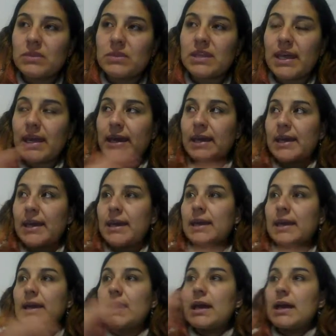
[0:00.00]
the
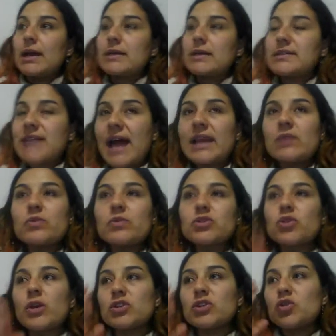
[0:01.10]
study was
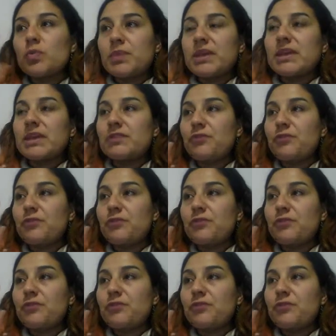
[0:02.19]
going to be